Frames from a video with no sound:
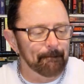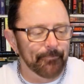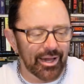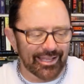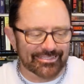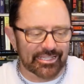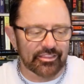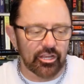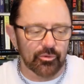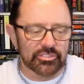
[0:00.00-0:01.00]
but
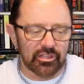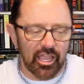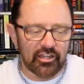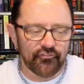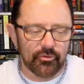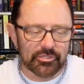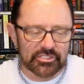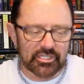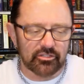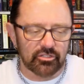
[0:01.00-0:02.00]
there was light from a
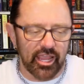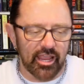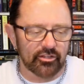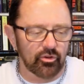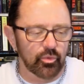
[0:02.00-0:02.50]
single candle,